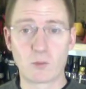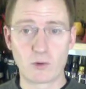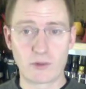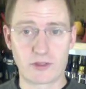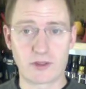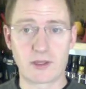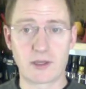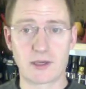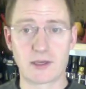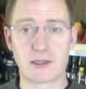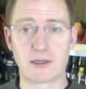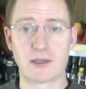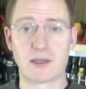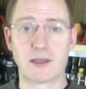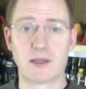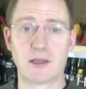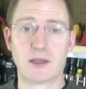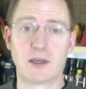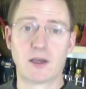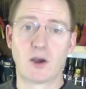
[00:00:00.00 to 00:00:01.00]
with a gun,
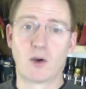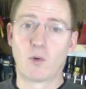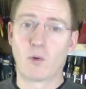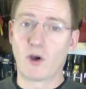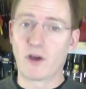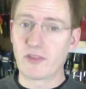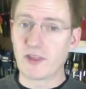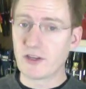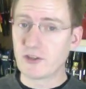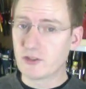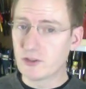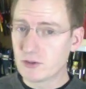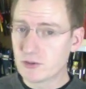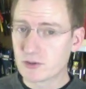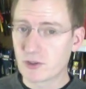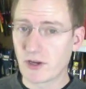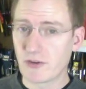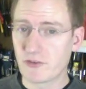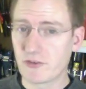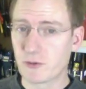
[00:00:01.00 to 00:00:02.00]
while they do
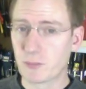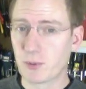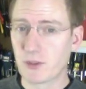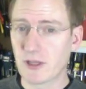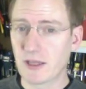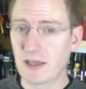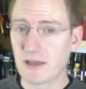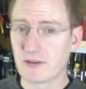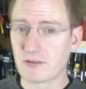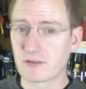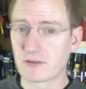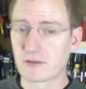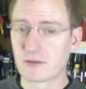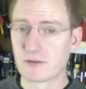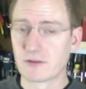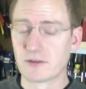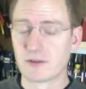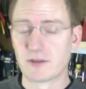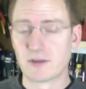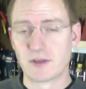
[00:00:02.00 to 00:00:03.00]
trust the police.
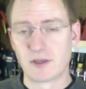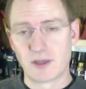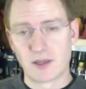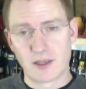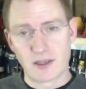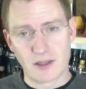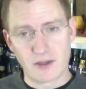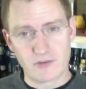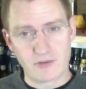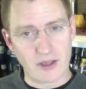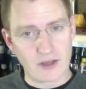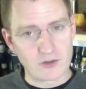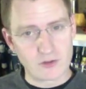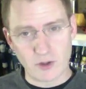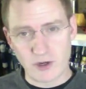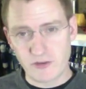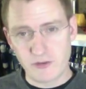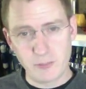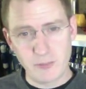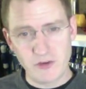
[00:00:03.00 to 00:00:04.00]
Is that
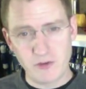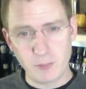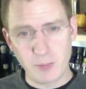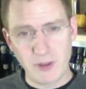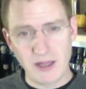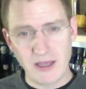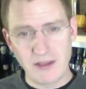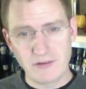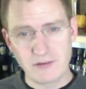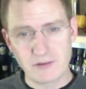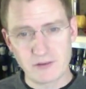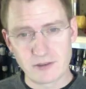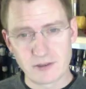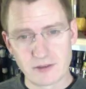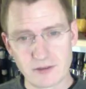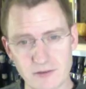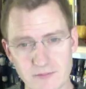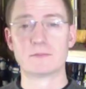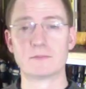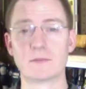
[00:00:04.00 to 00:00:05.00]
trust misplaced?
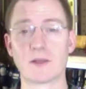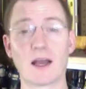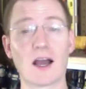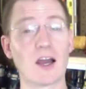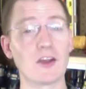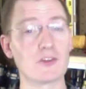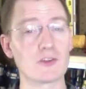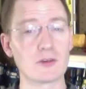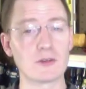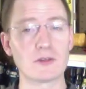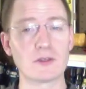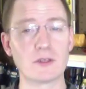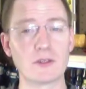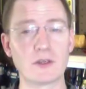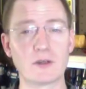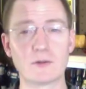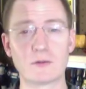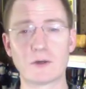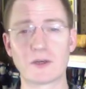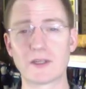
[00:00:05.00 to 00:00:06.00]
I certainly
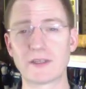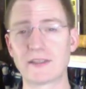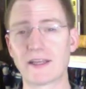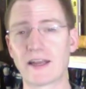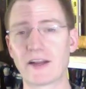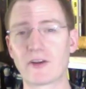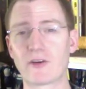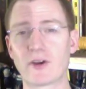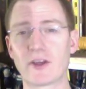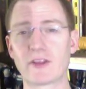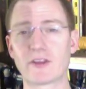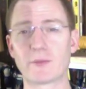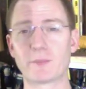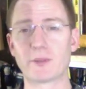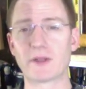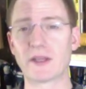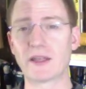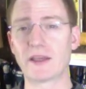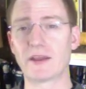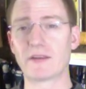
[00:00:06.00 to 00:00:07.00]
don't want to denigrate the
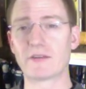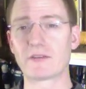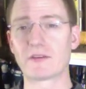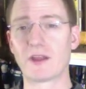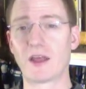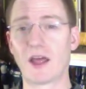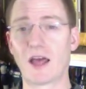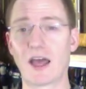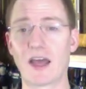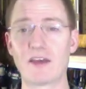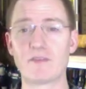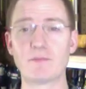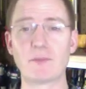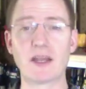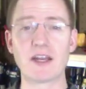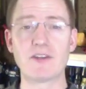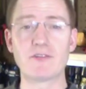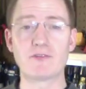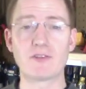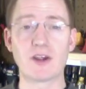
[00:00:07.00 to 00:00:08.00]
police. I have
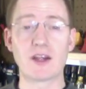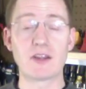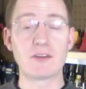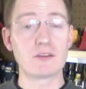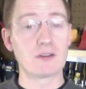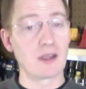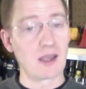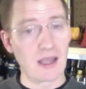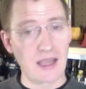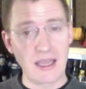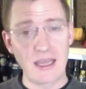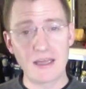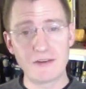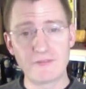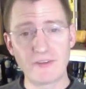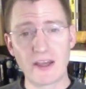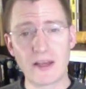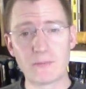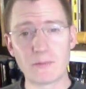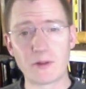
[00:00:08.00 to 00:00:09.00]
many friends and
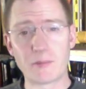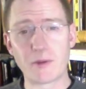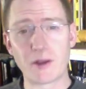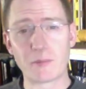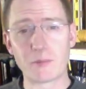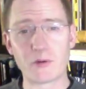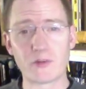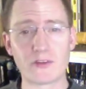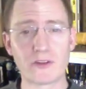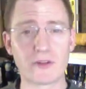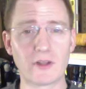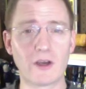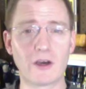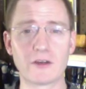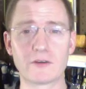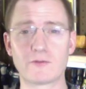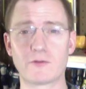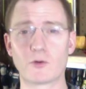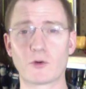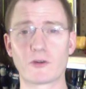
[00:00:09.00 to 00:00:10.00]
family members in law
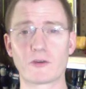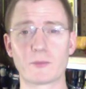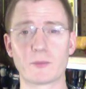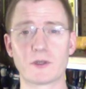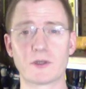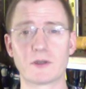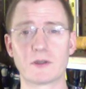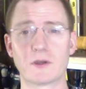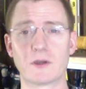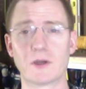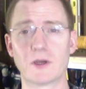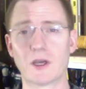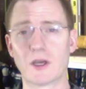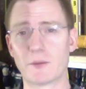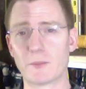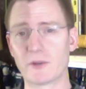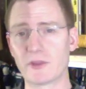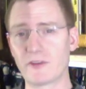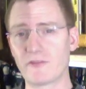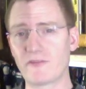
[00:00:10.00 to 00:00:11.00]
enforcement.
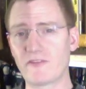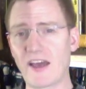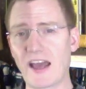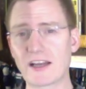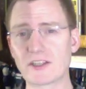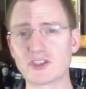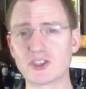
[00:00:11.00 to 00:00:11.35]
But the facts